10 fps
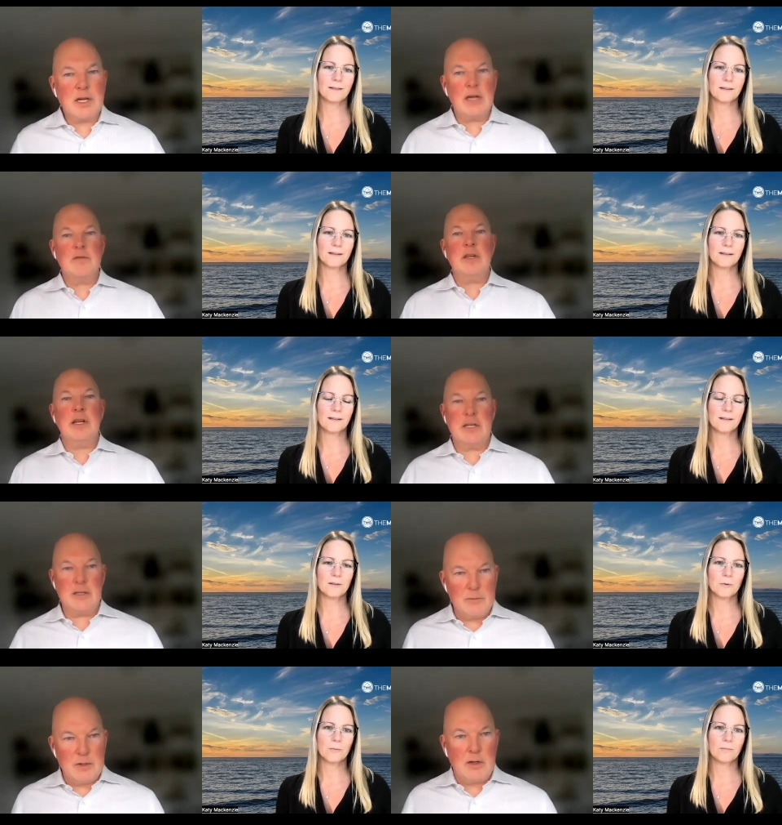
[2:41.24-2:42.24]
Speaker 1: kind of taking a
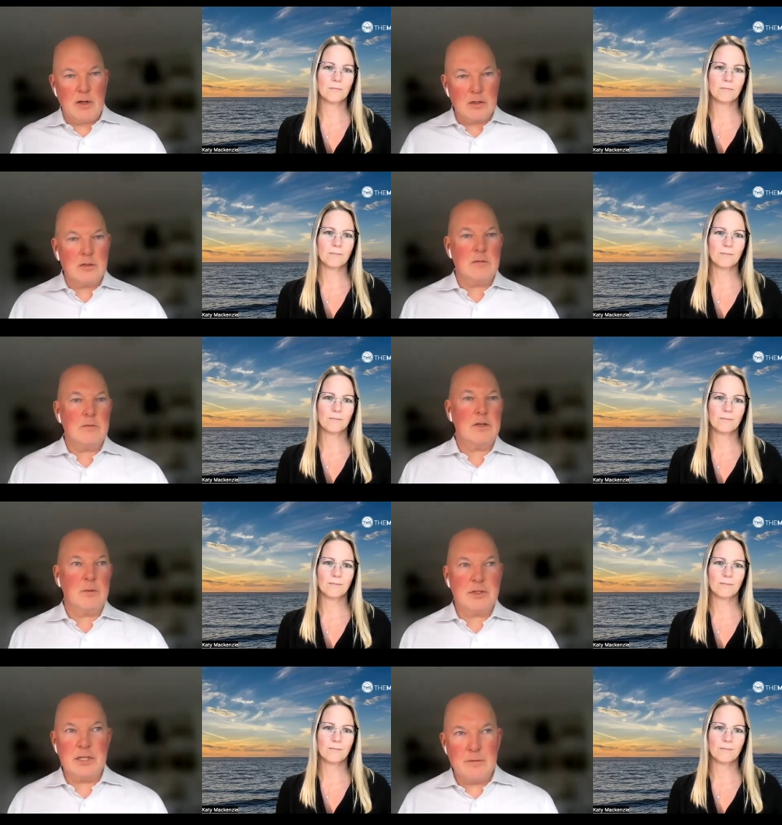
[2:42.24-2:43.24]
little bit longer. We're
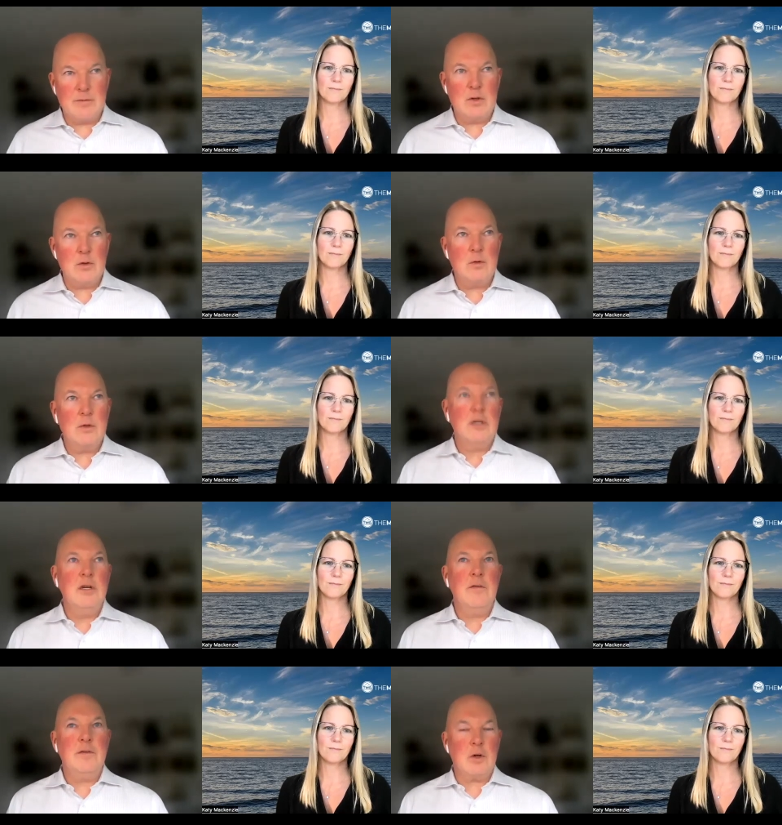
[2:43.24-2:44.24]
seeing a few
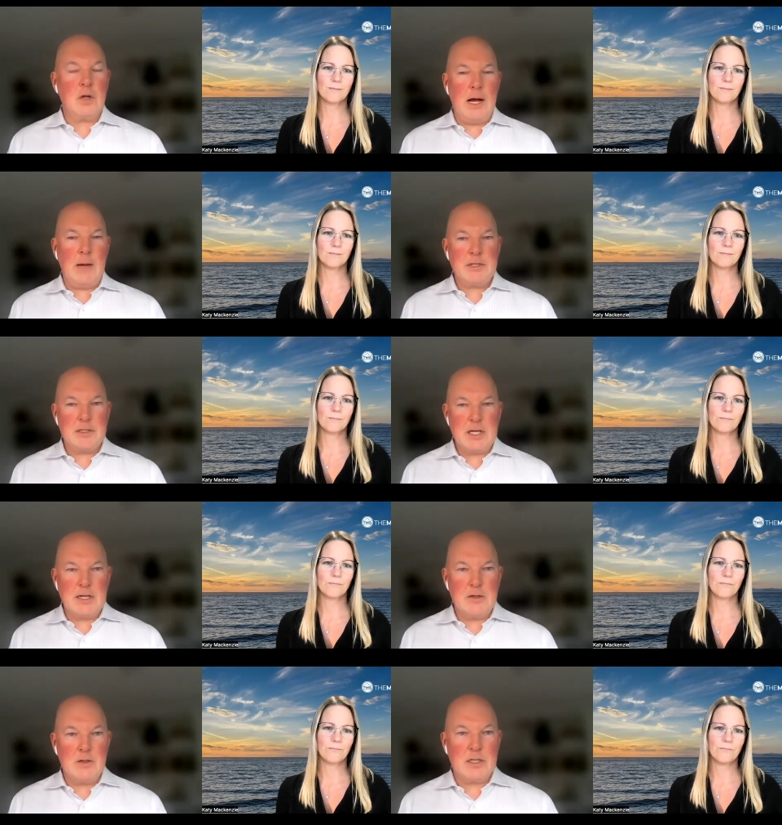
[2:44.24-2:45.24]
collapsing
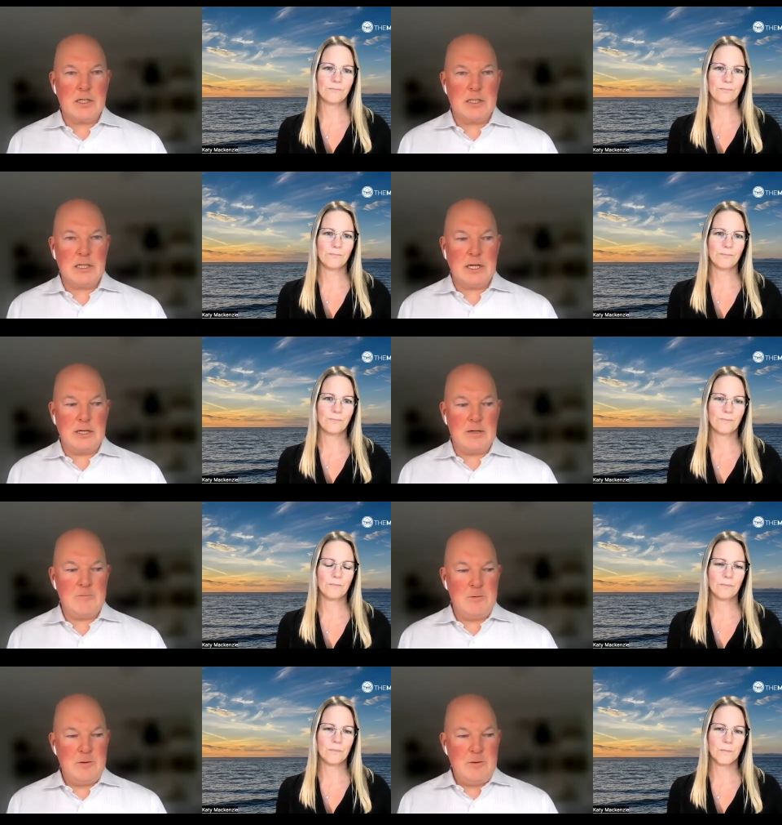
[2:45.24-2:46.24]
sales, and
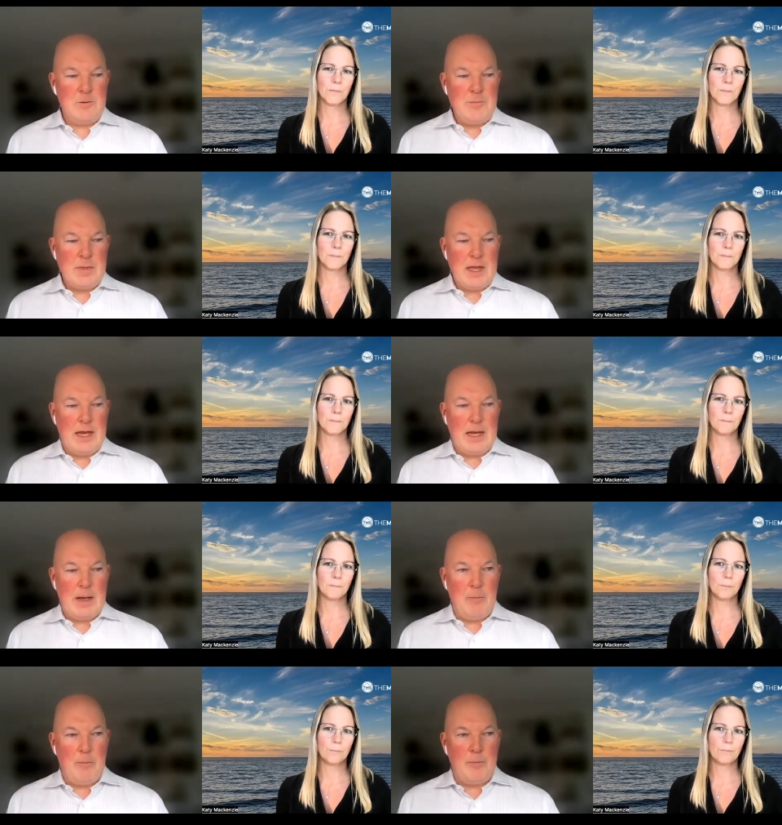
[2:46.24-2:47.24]

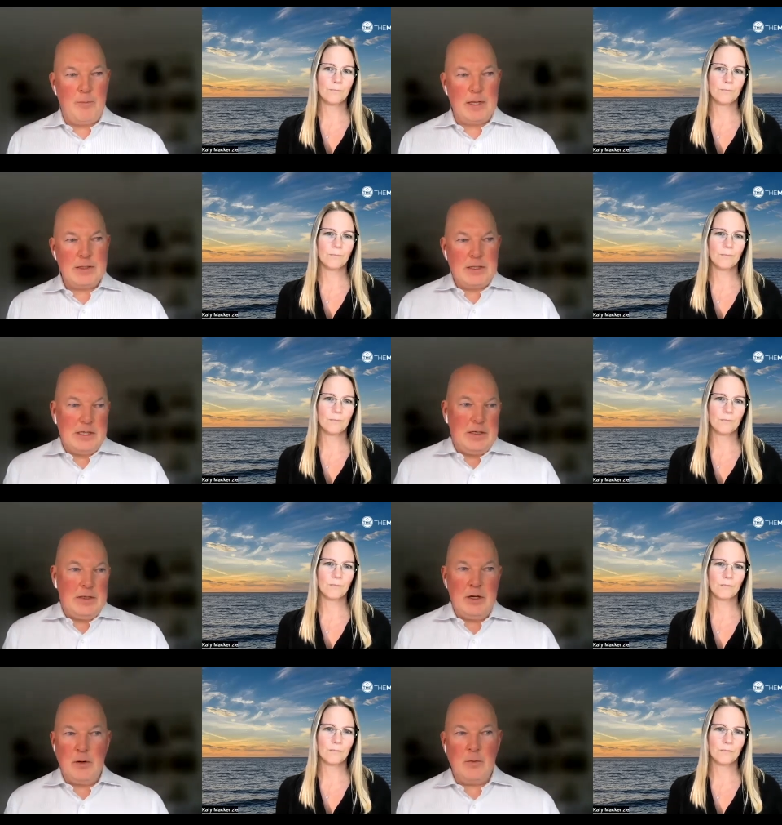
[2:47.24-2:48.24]
but
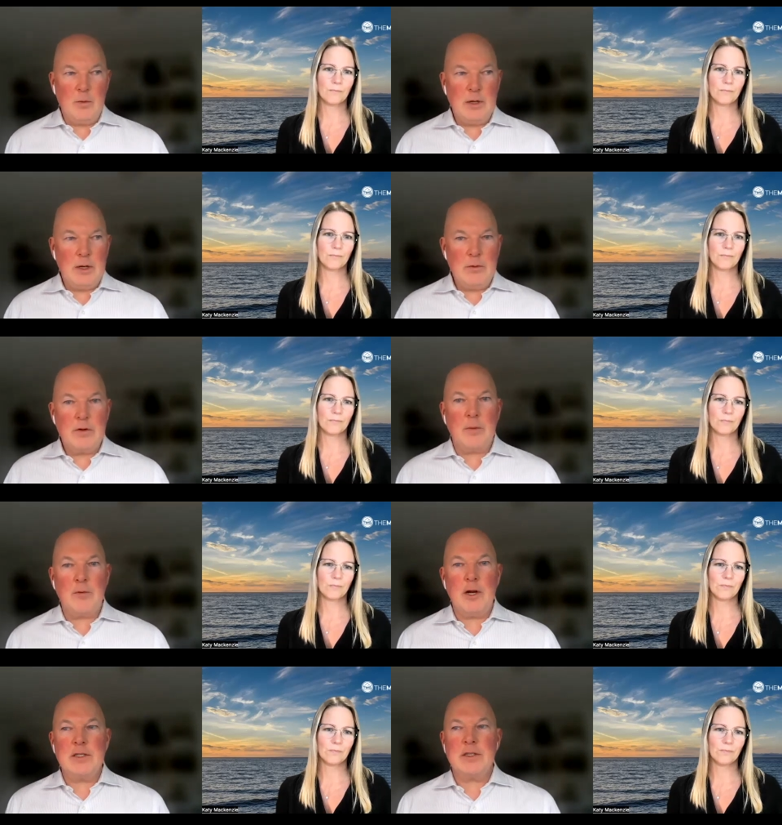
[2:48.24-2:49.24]
when you've got
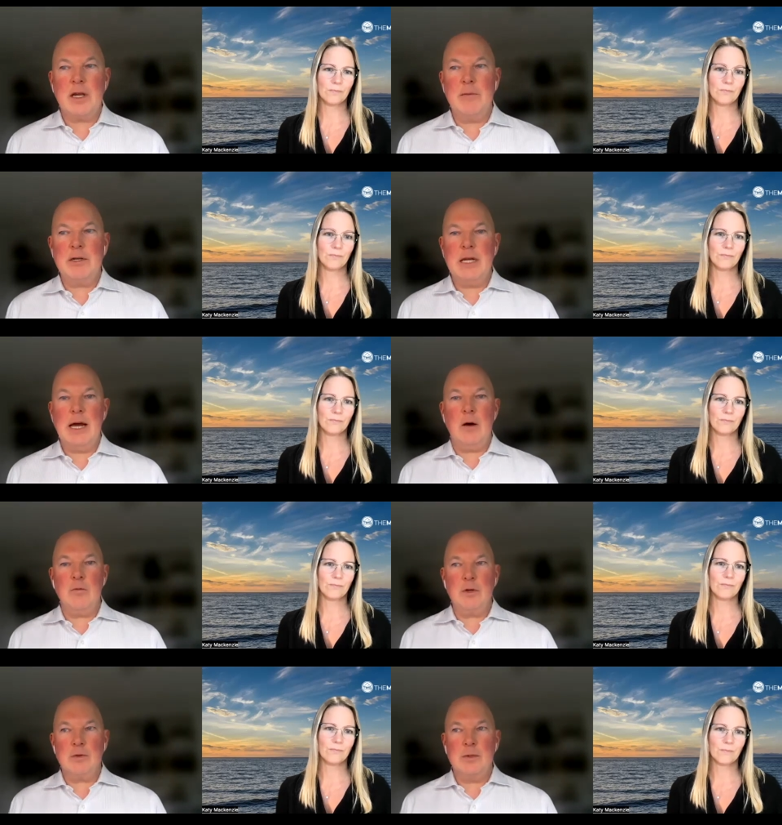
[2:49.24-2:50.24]
prices coming down,
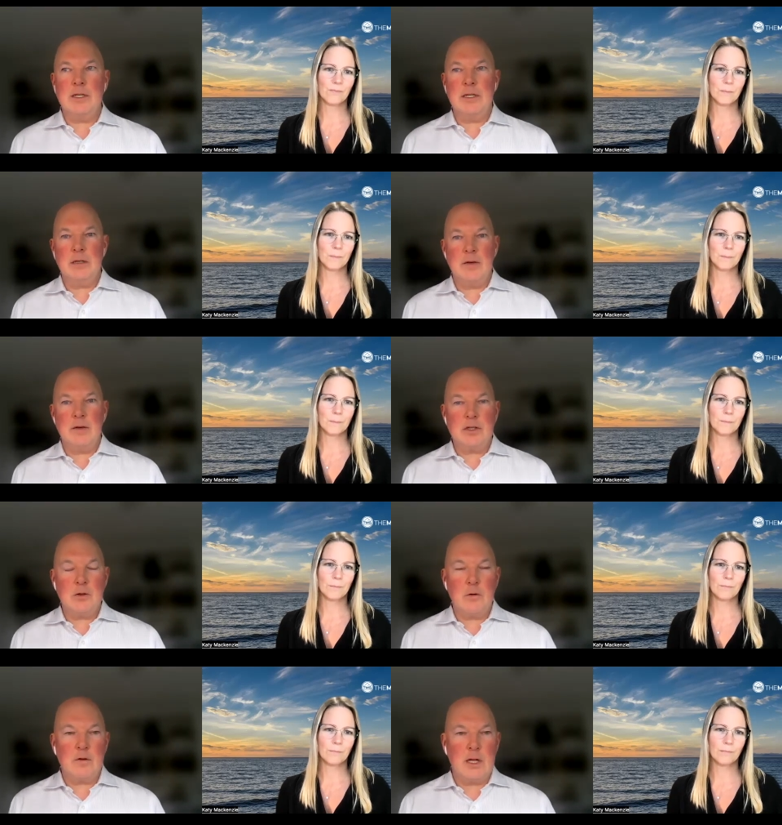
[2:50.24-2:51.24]
which we have seen
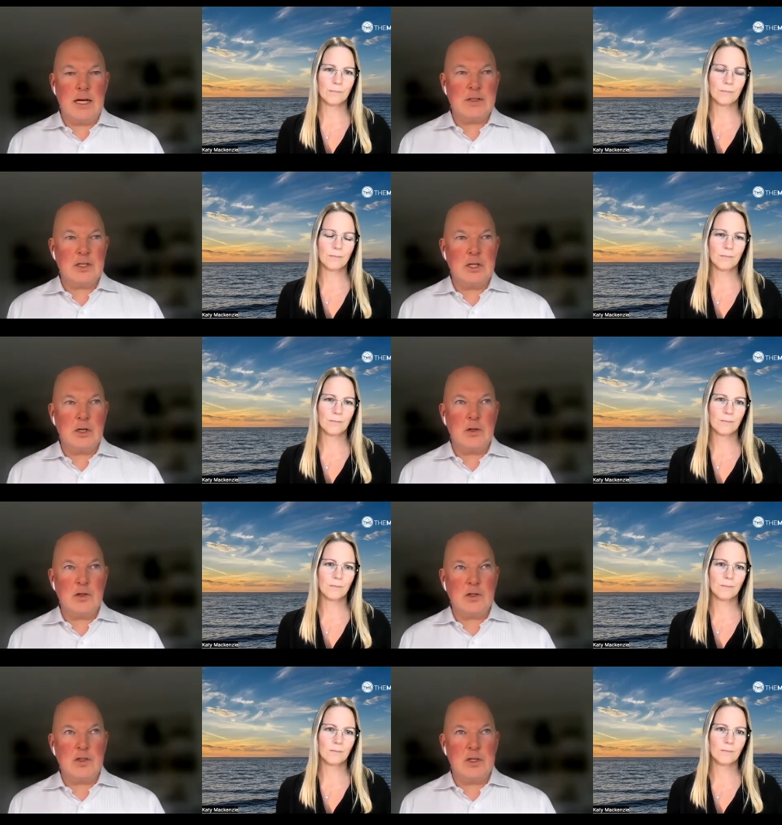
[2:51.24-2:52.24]
over the last year, it's
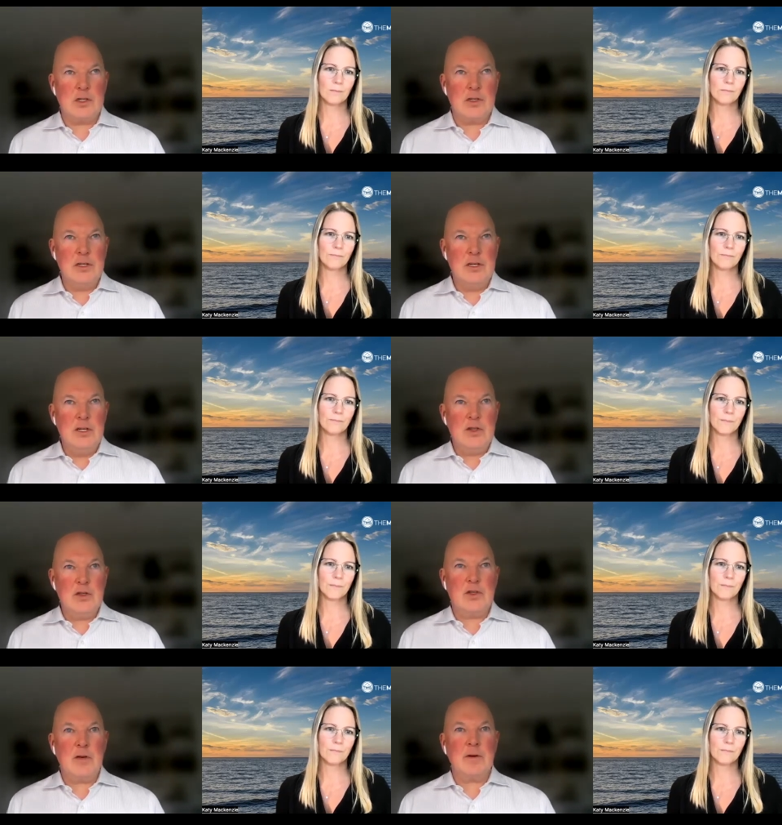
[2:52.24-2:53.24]
just
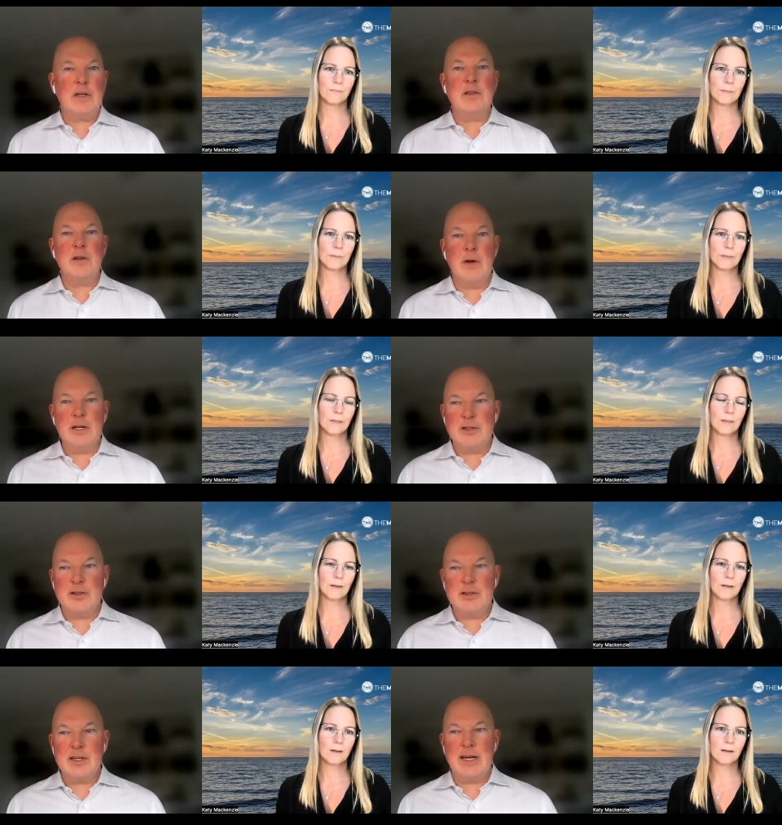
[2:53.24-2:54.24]
there's different
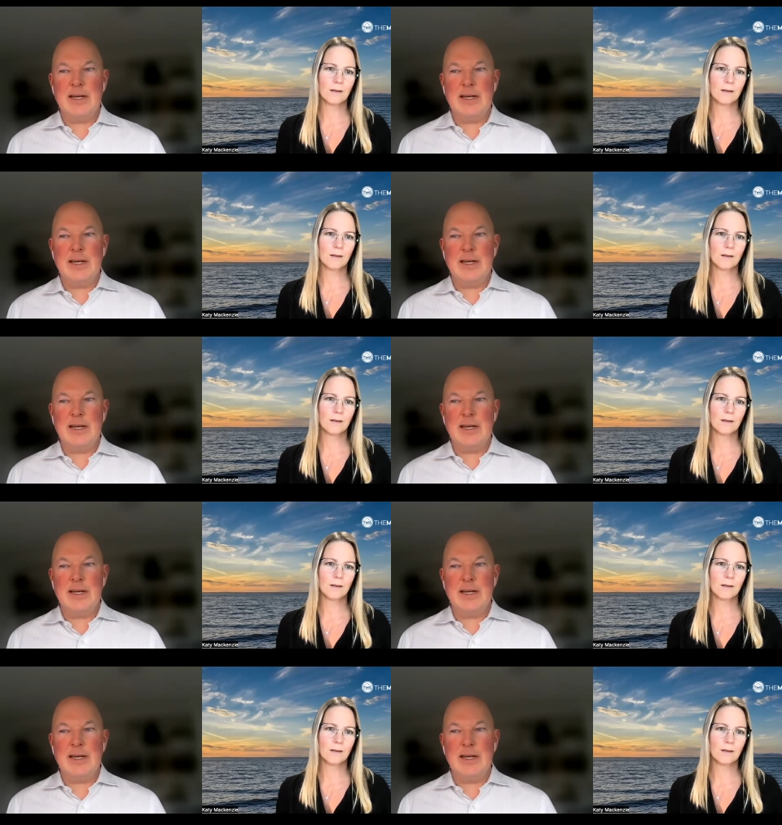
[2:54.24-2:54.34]
considerations.